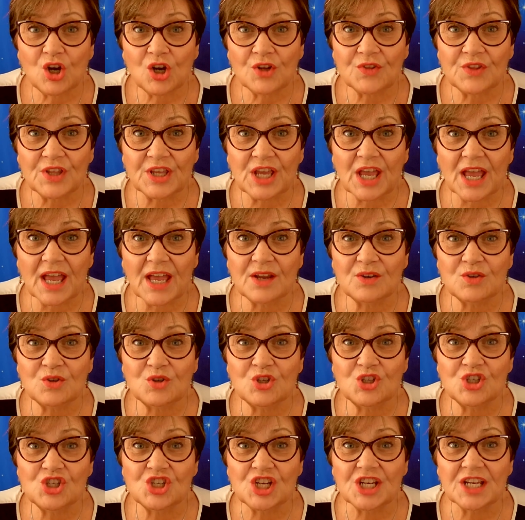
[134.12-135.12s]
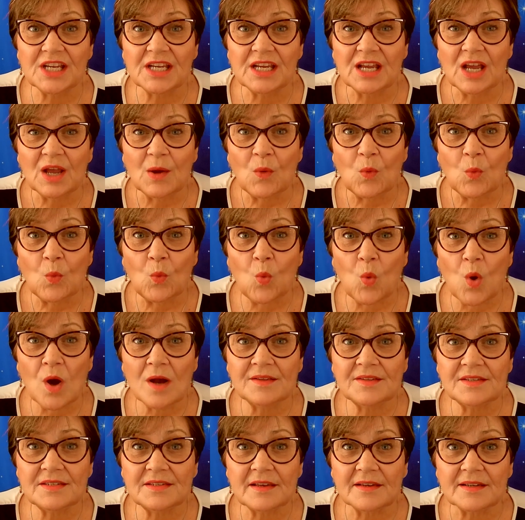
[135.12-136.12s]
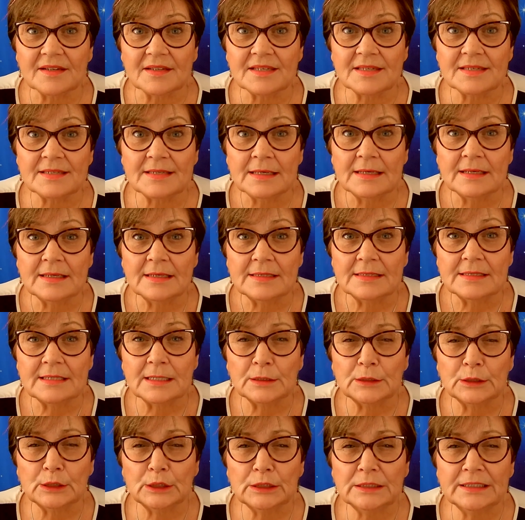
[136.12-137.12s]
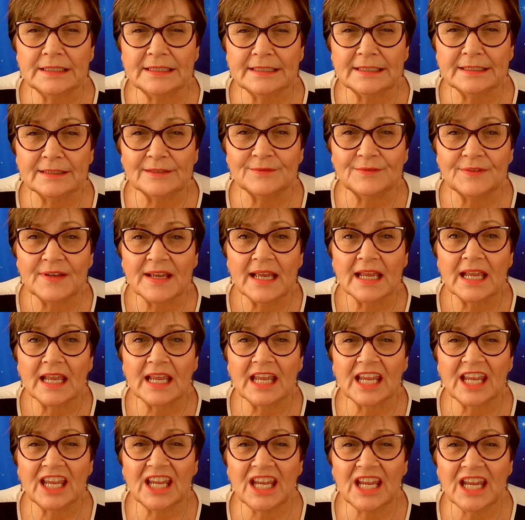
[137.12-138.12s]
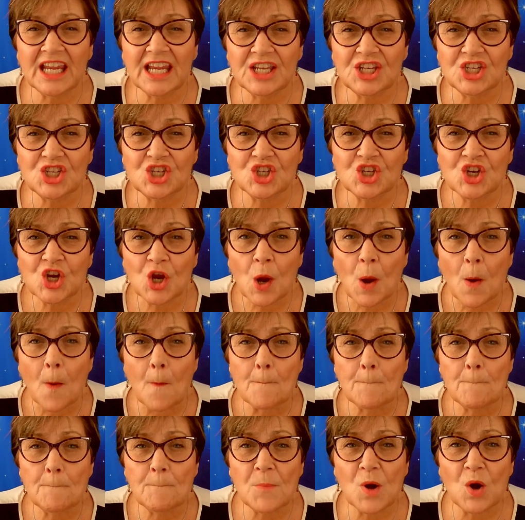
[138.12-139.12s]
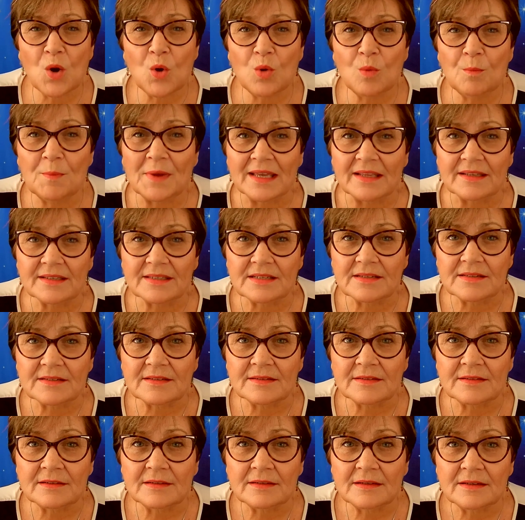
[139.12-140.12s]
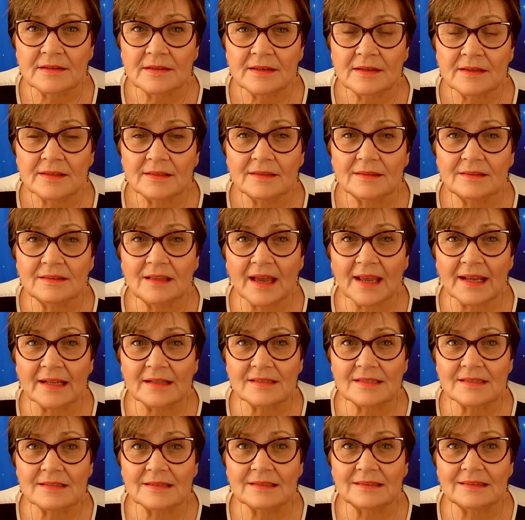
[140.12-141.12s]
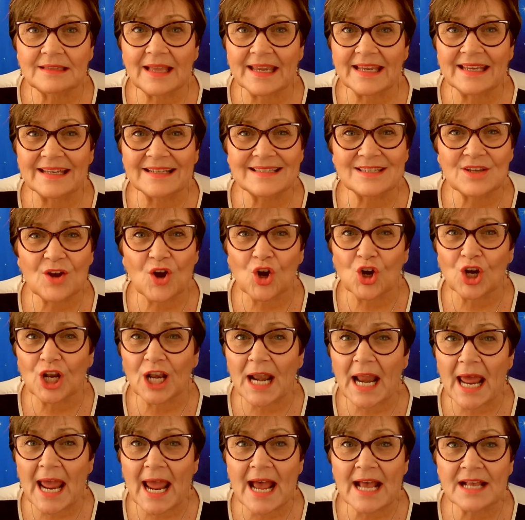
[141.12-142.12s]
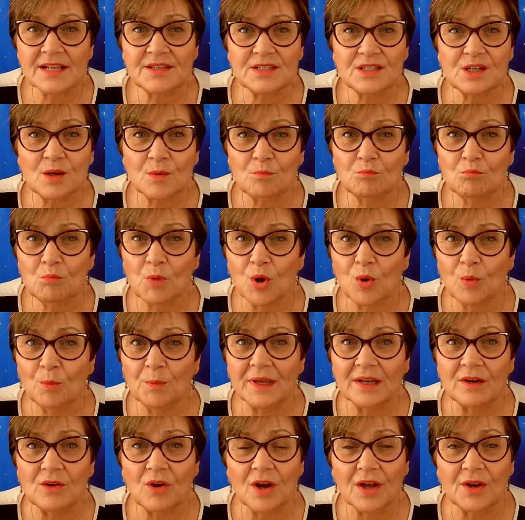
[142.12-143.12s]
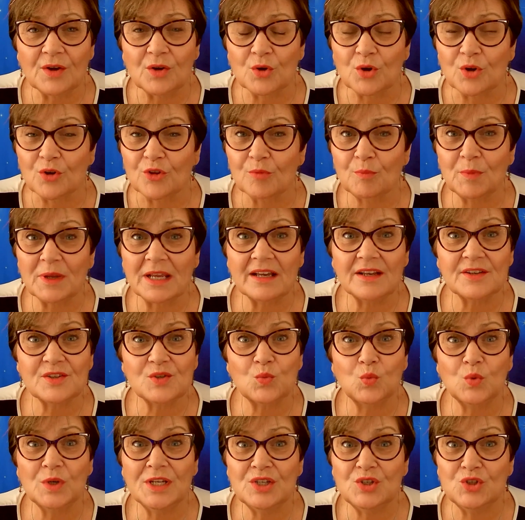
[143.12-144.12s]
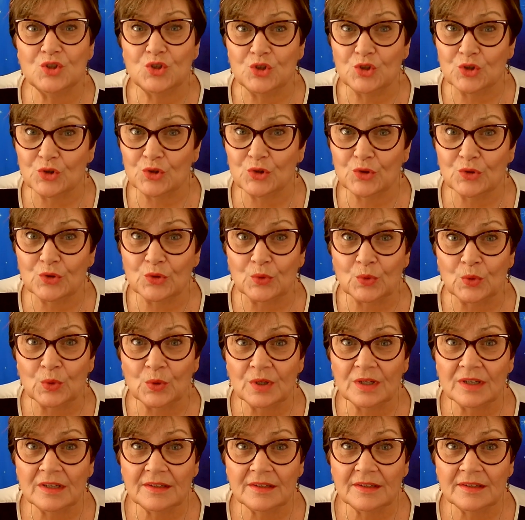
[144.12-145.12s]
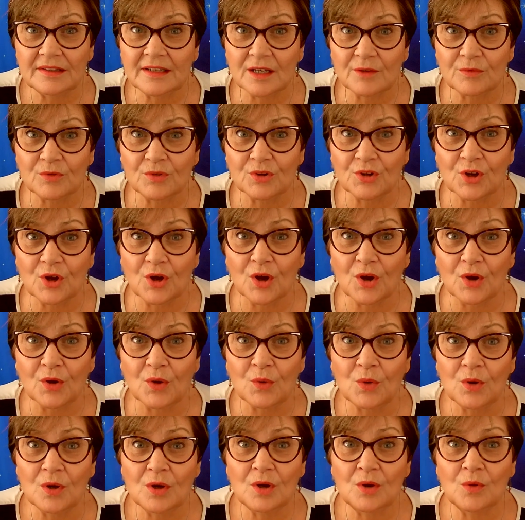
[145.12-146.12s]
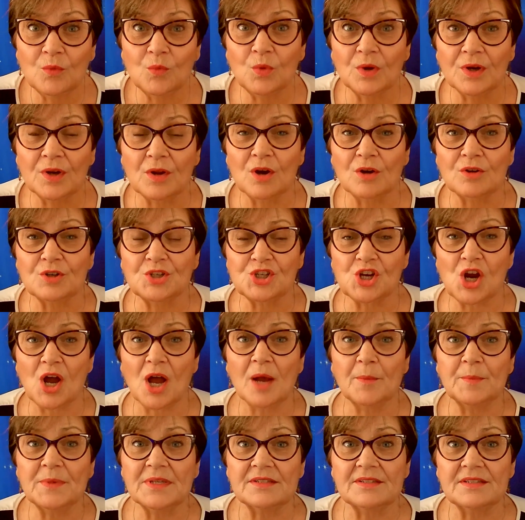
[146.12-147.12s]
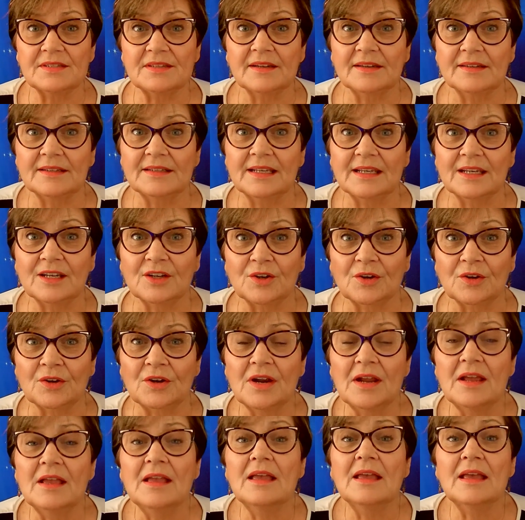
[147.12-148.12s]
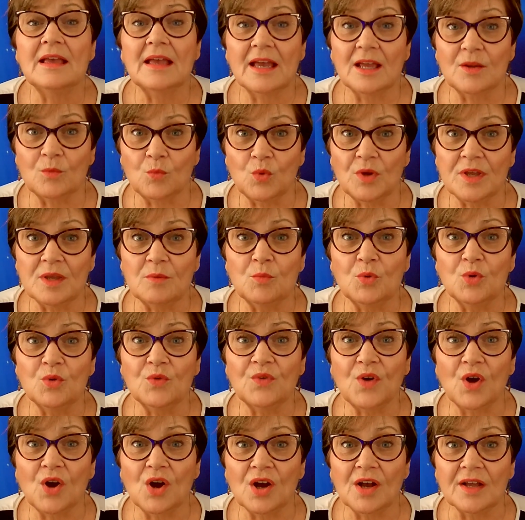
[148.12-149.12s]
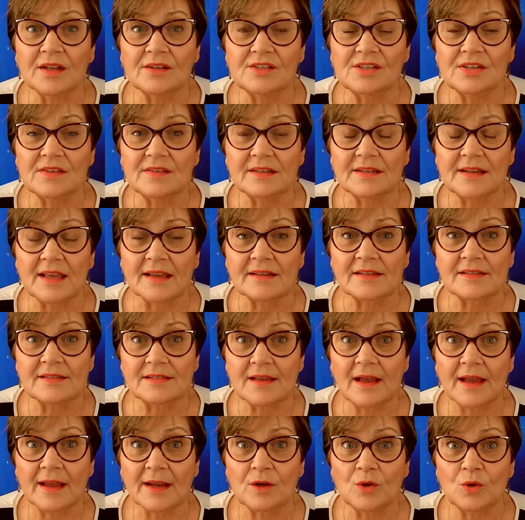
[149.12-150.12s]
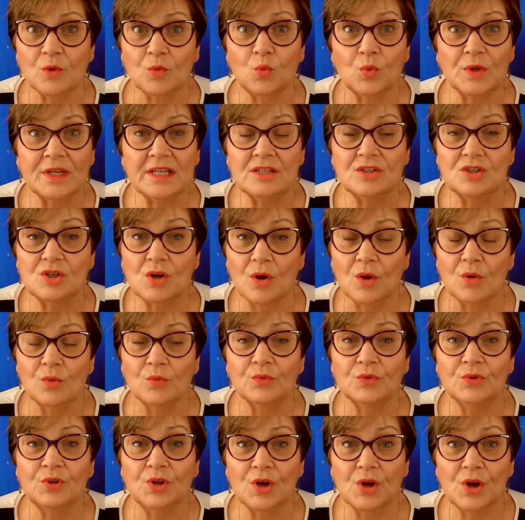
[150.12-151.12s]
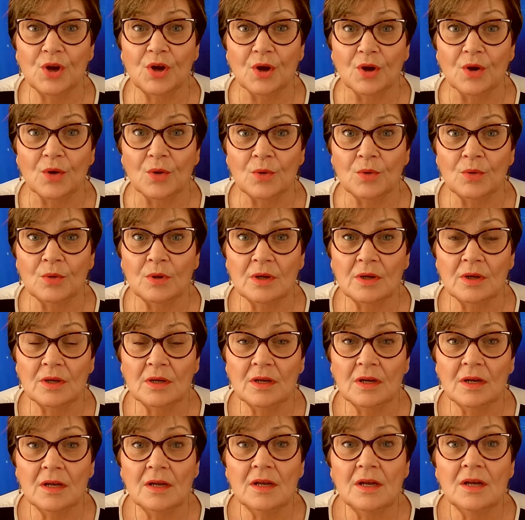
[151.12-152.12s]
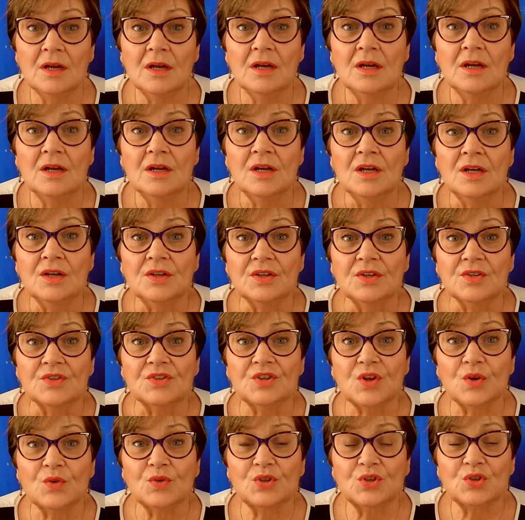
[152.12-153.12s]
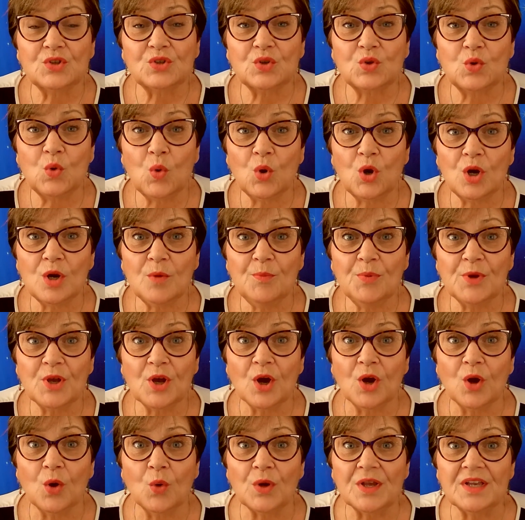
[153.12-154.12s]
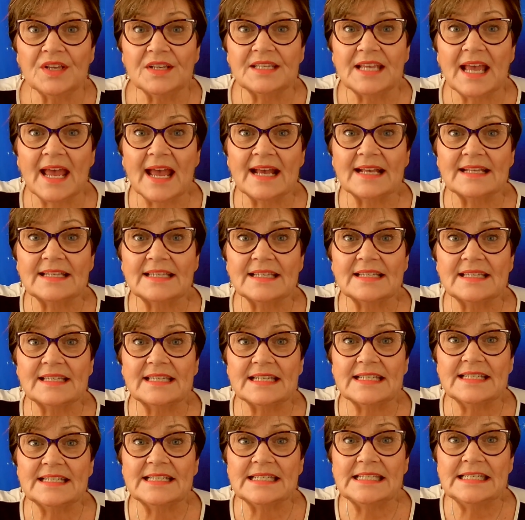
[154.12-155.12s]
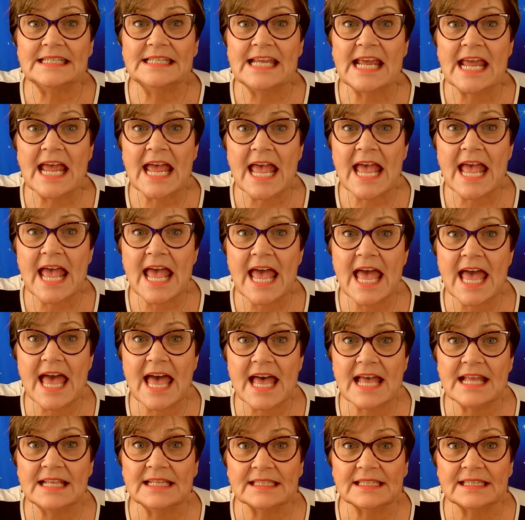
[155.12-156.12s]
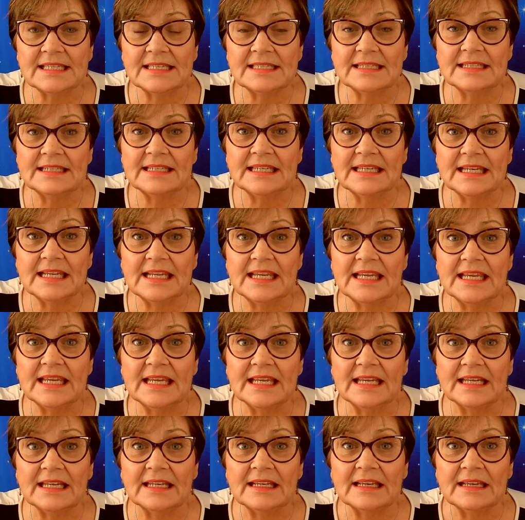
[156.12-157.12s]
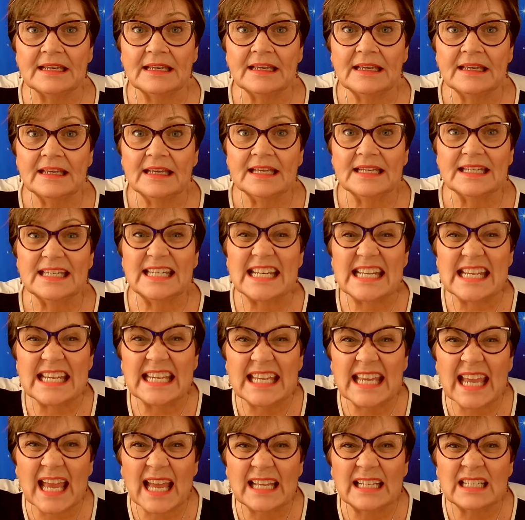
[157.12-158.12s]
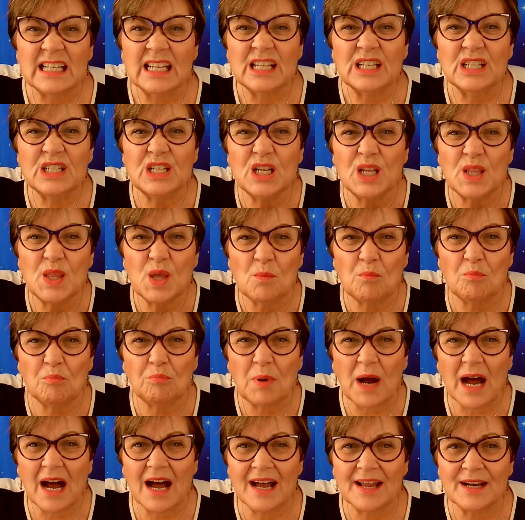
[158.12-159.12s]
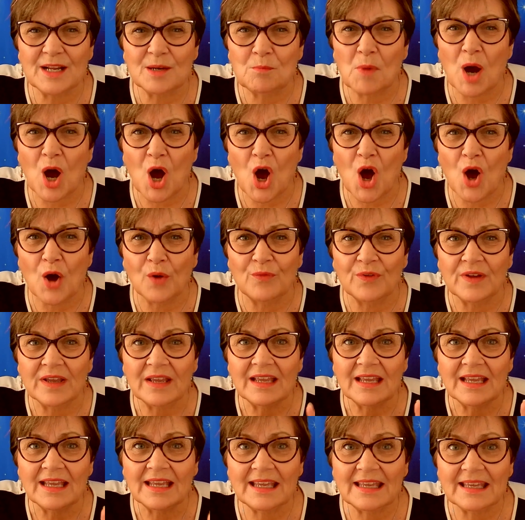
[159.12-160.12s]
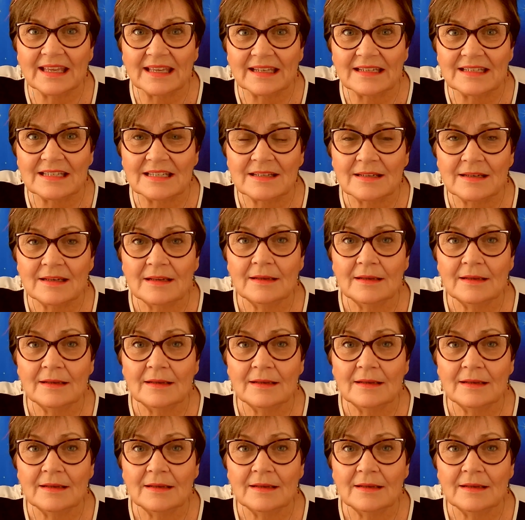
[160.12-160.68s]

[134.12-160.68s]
the energy wants us to live each moment like it's our last moment on earth, because we do never know when our job is done here and we move on to the next cycle. We don't know. So Scorpio has this intense need to get to the bottom of it,